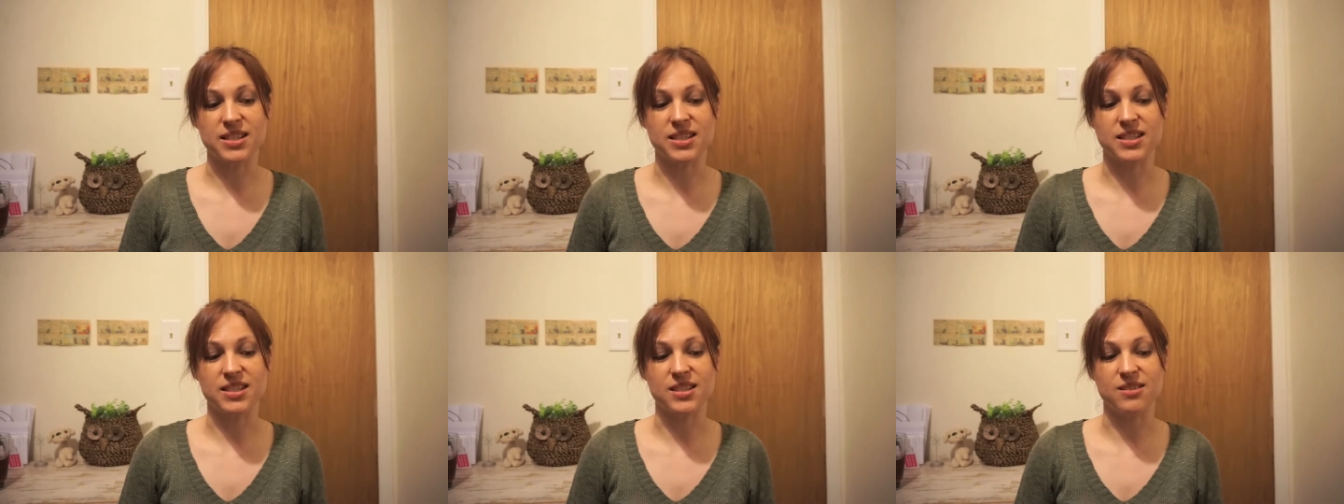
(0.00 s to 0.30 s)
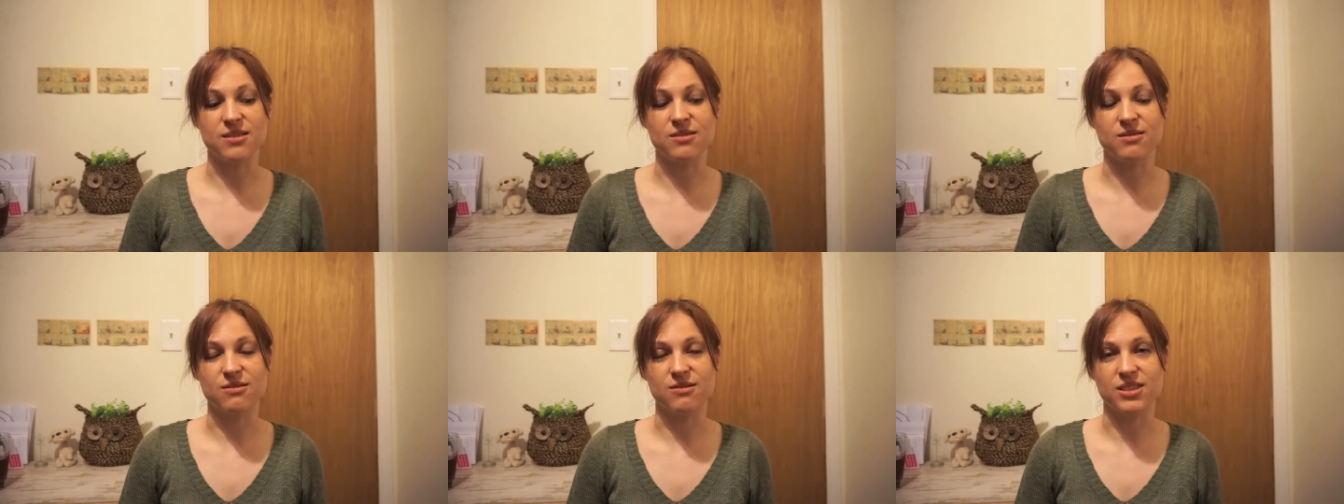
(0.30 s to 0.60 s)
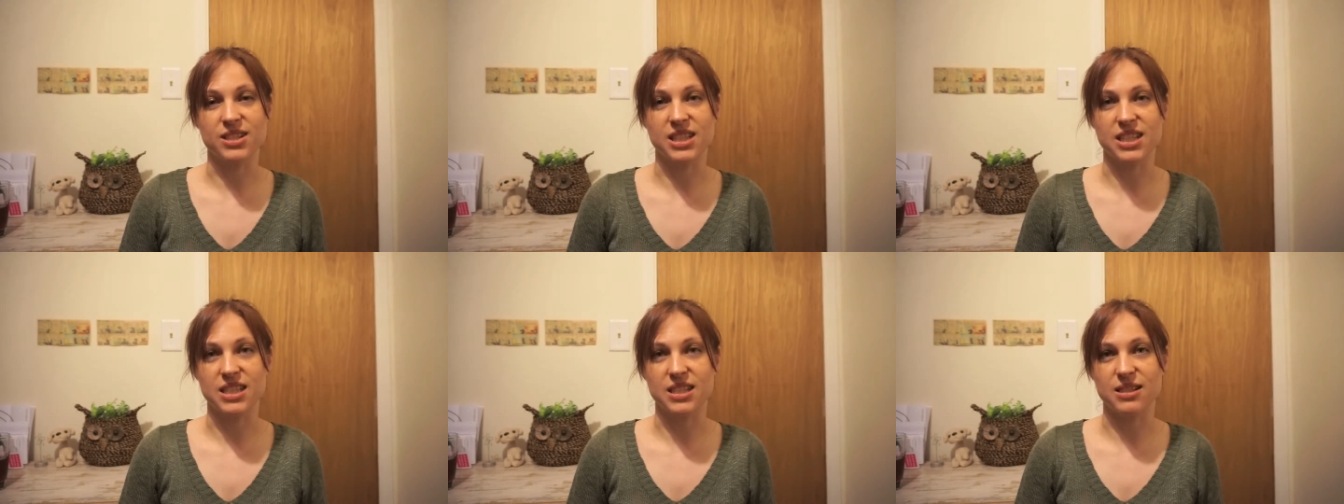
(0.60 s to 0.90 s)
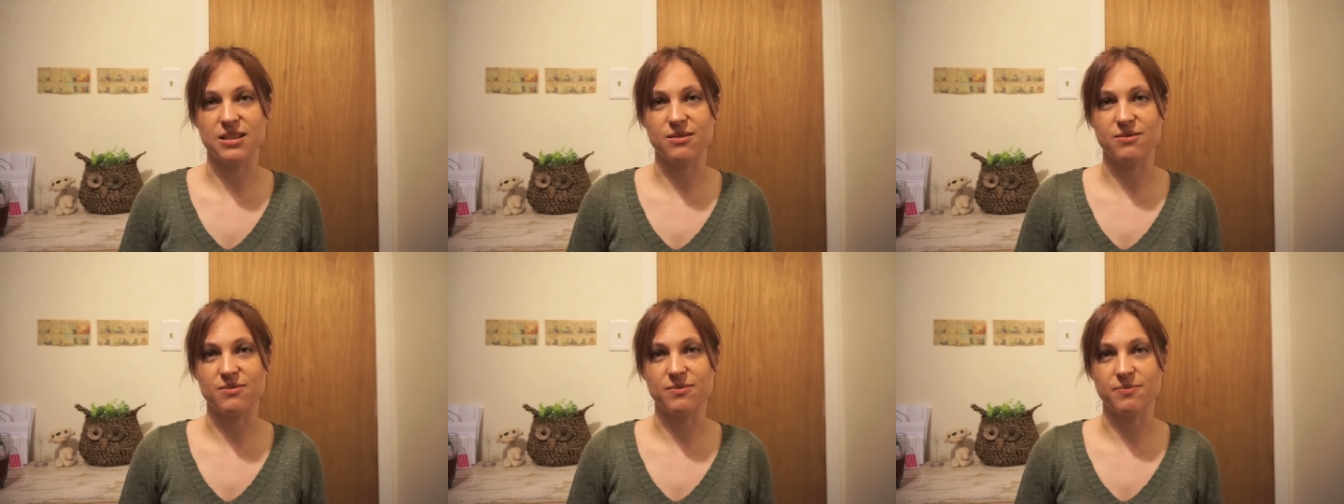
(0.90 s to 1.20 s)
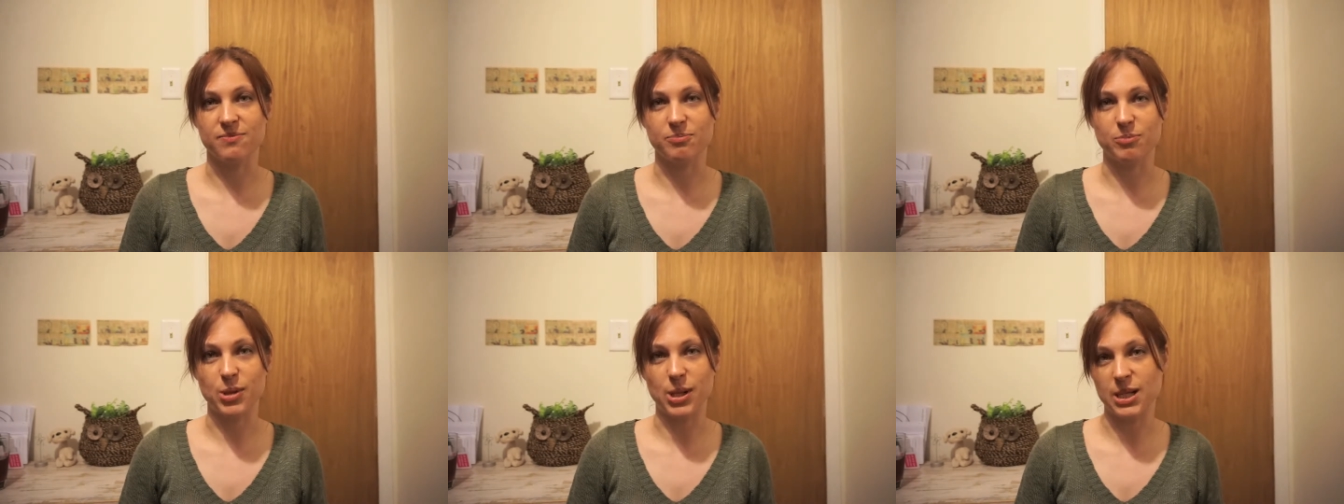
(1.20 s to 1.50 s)
I didn't really
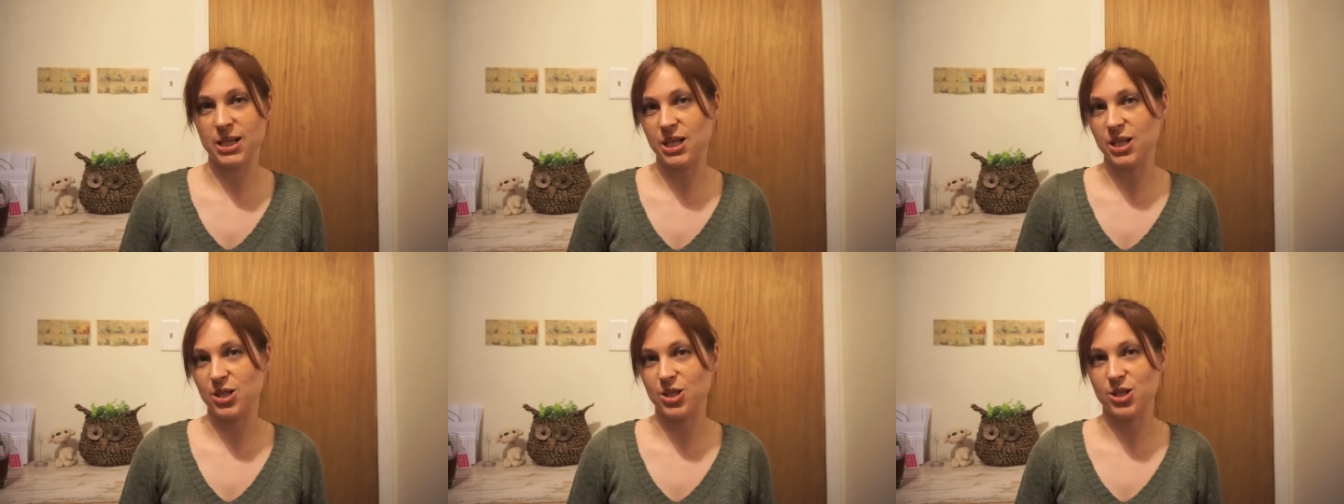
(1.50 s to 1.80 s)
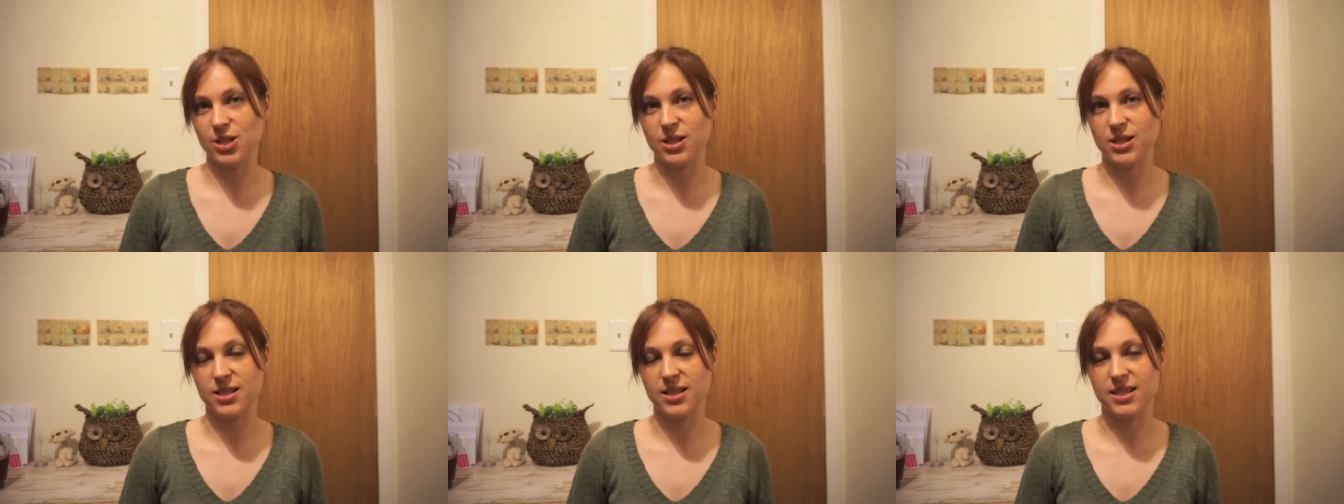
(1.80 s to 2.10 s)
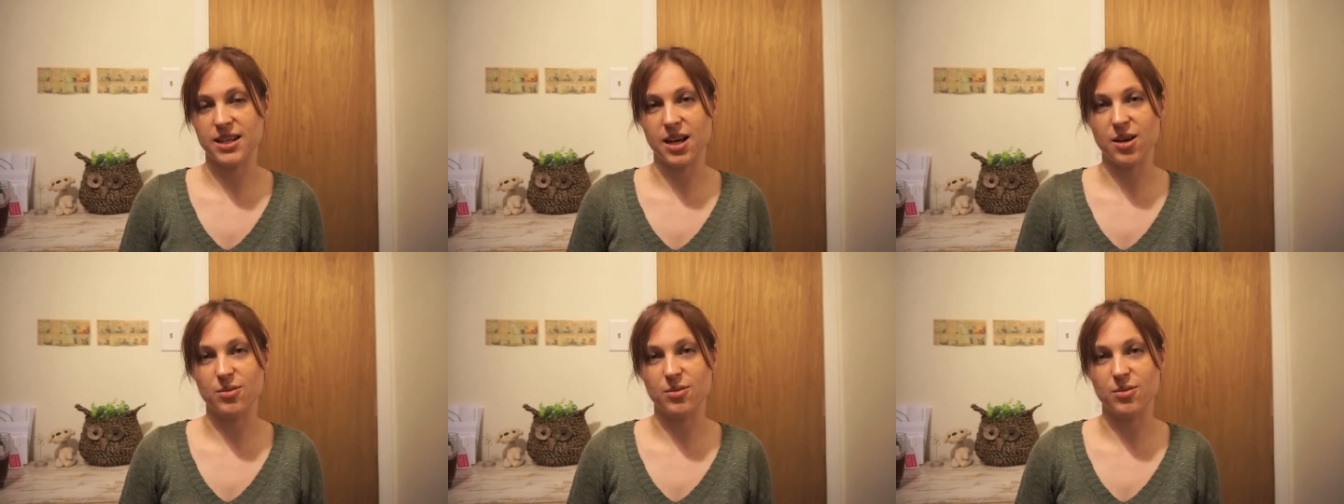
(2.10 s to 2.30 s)
pay attention to the